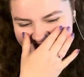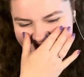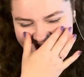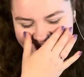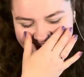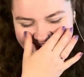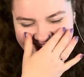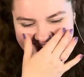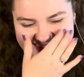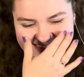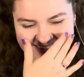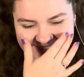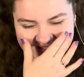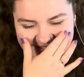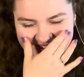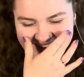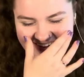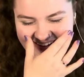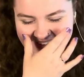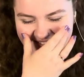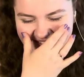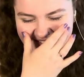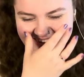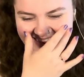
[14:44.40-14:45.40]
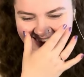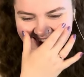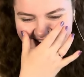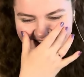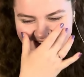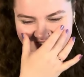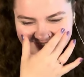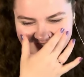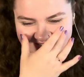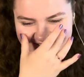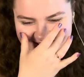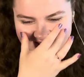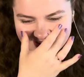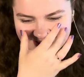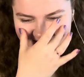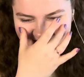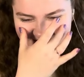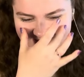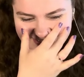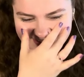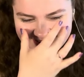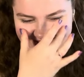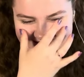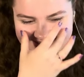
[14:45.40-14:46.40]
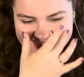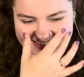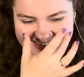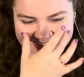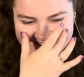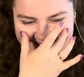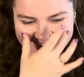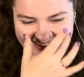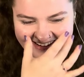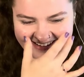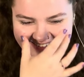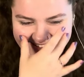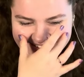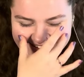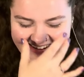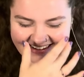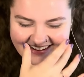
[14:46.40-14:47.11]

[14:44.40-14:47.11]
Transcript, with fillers: Why is this making me laugh so much though?